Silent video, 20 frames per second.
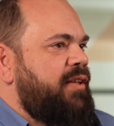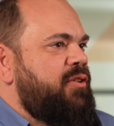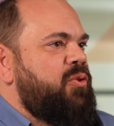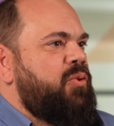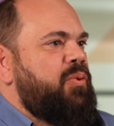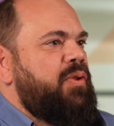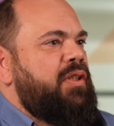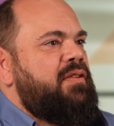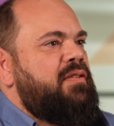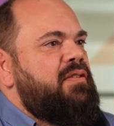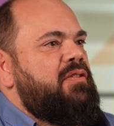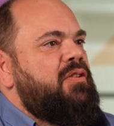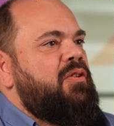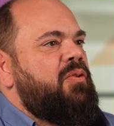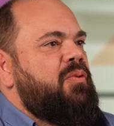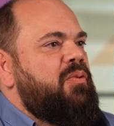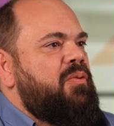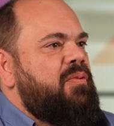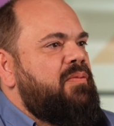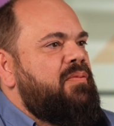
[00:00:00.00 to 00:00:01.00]
can do it,
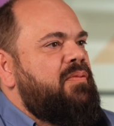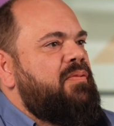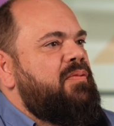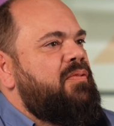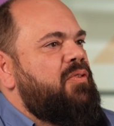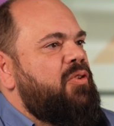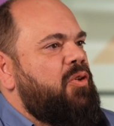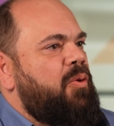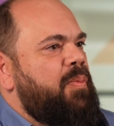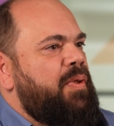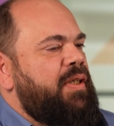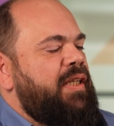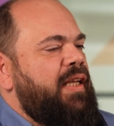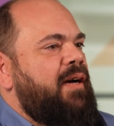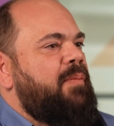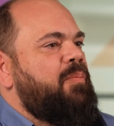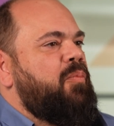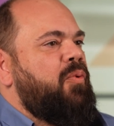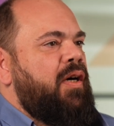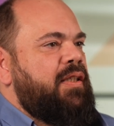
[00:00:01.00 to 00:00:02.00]
so
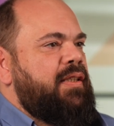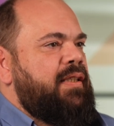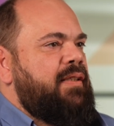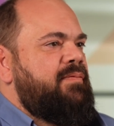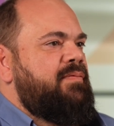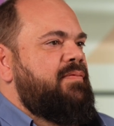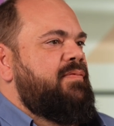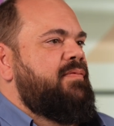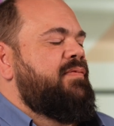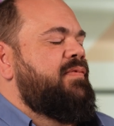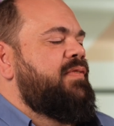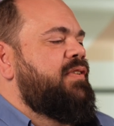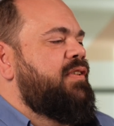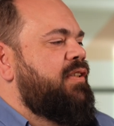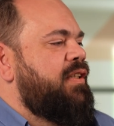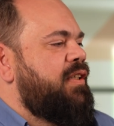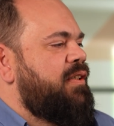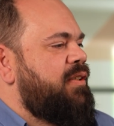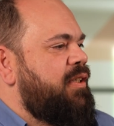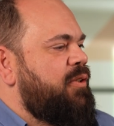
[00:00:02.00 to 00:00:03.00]
România poate.
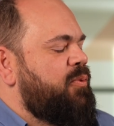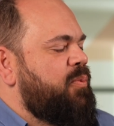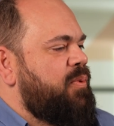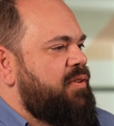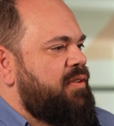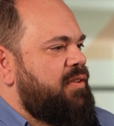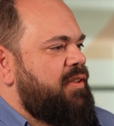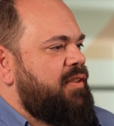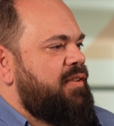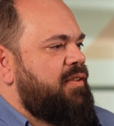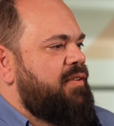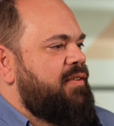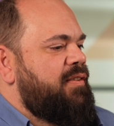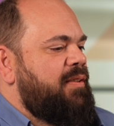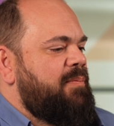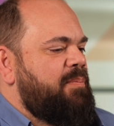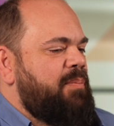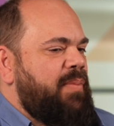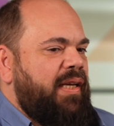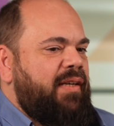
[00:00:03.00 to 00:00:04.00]
That was
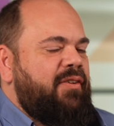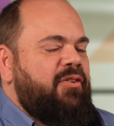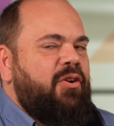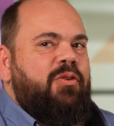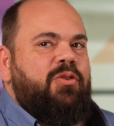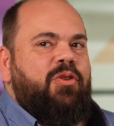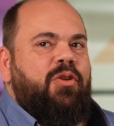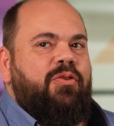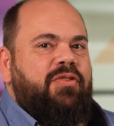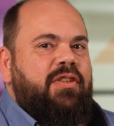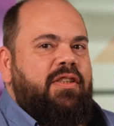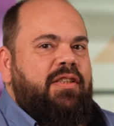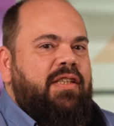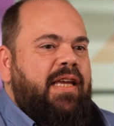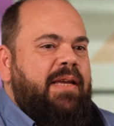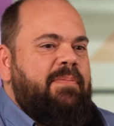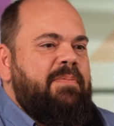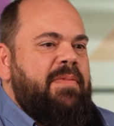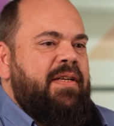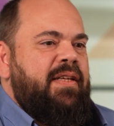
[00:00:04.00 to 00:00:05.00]
the background of the
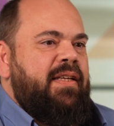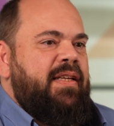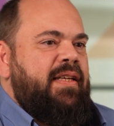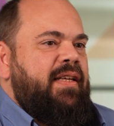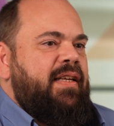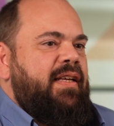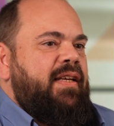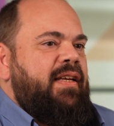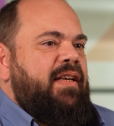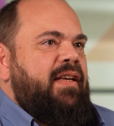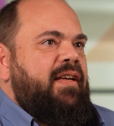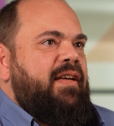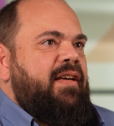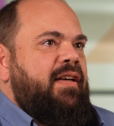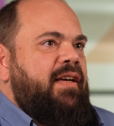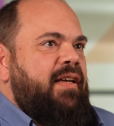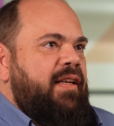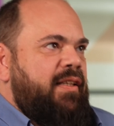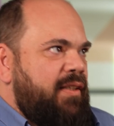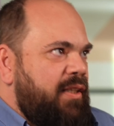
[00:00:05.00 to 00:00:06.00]
name,
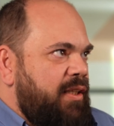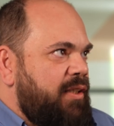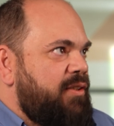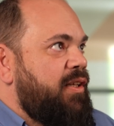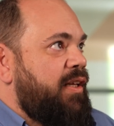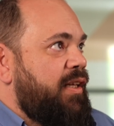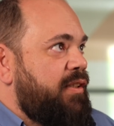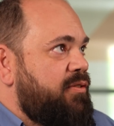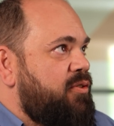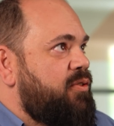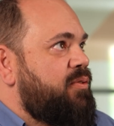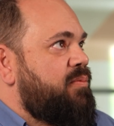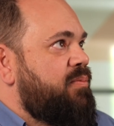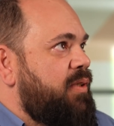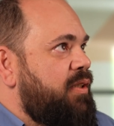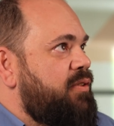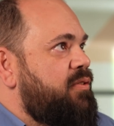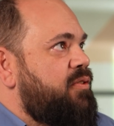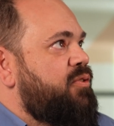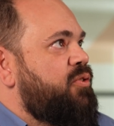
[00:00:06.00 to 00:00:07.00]
and
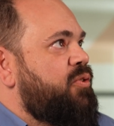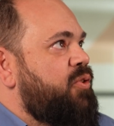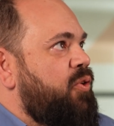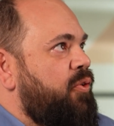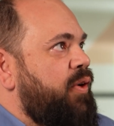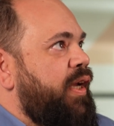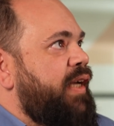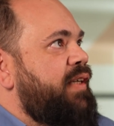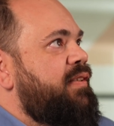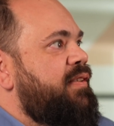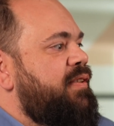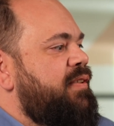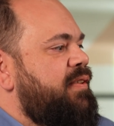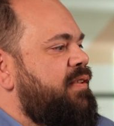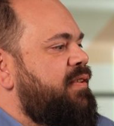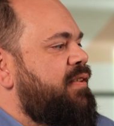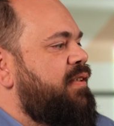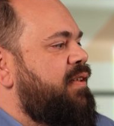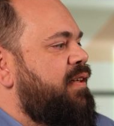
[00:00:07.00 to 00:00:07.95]
it's correct.